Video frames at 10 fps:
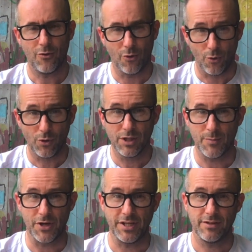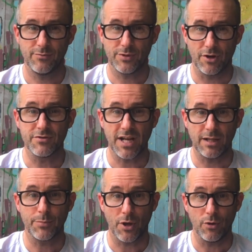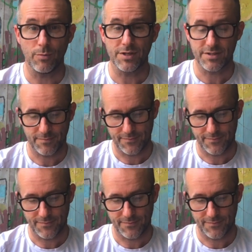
All the money would go to help the homeless.